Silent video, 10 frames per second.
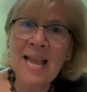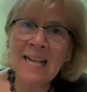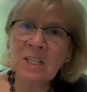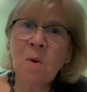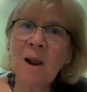
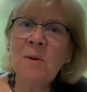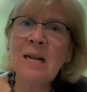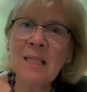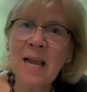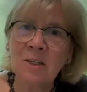That's why
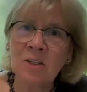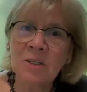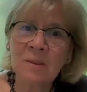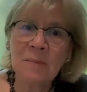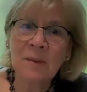we
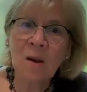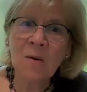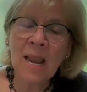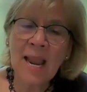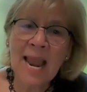clench.
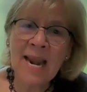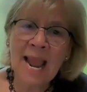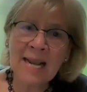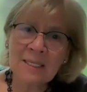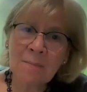Okay.
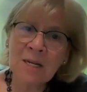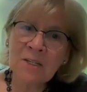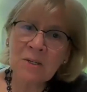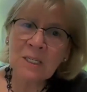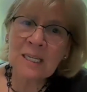And as the
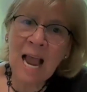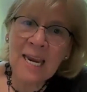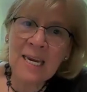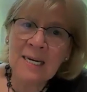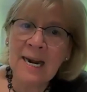muscles
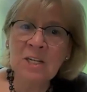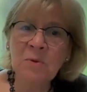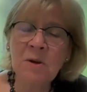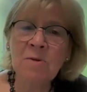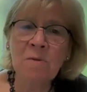tighten and
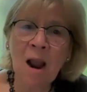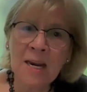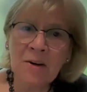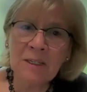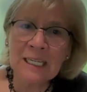as we
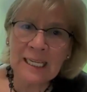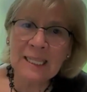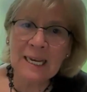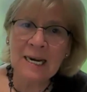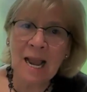grind our
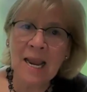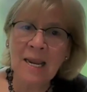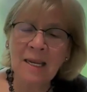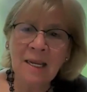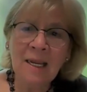teeth at
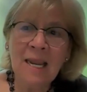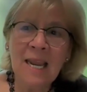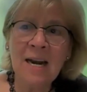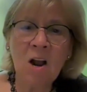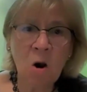night,
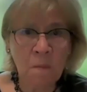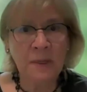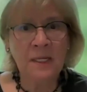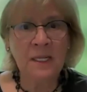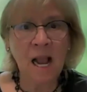it
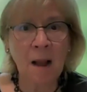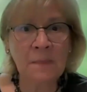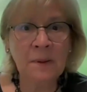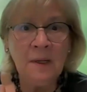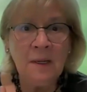opens
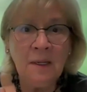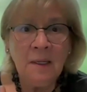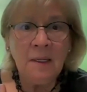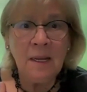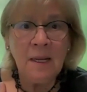up,
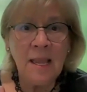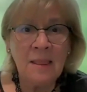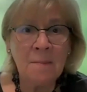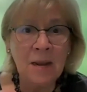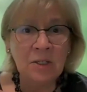
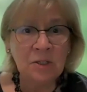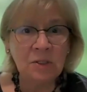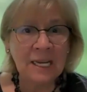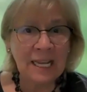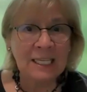the muscles